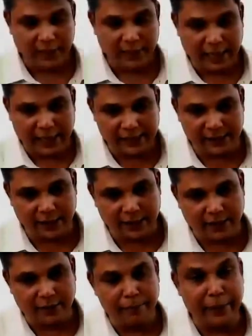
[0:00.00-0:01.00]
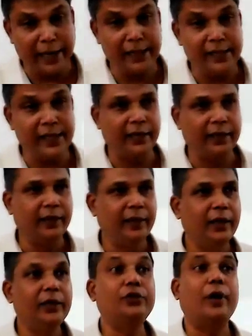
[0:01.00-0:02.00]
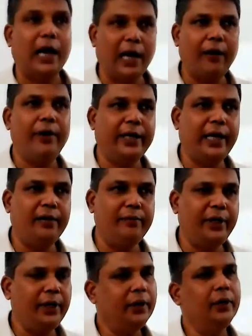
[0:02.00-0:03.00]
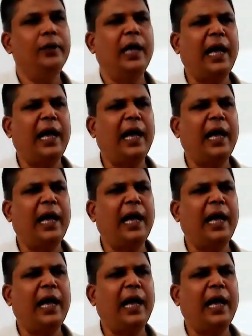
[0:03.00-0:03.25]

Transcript: That is the main thing. So how it can be?